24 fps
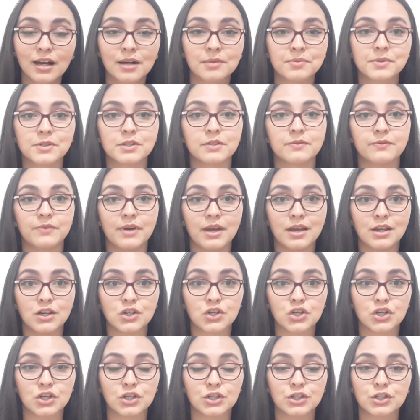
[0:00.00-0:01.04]

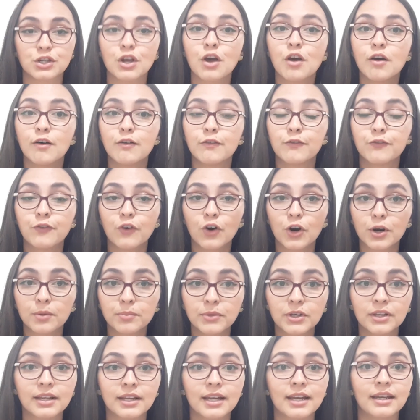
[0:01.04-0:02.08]
observations,
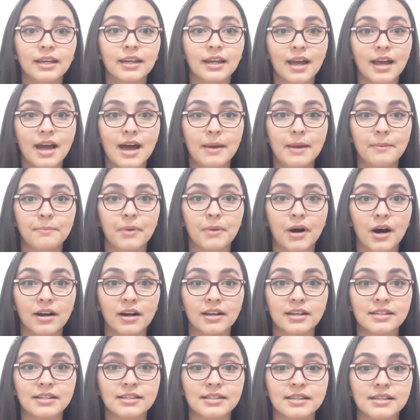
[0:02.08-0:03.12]
formulating
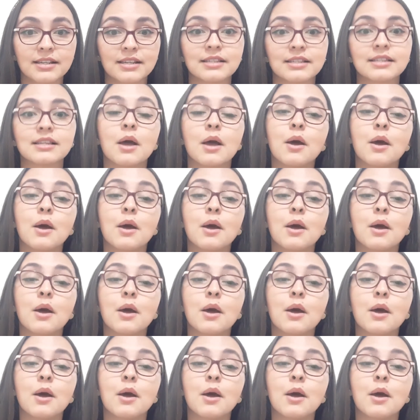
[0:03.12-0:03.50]
hypotheses,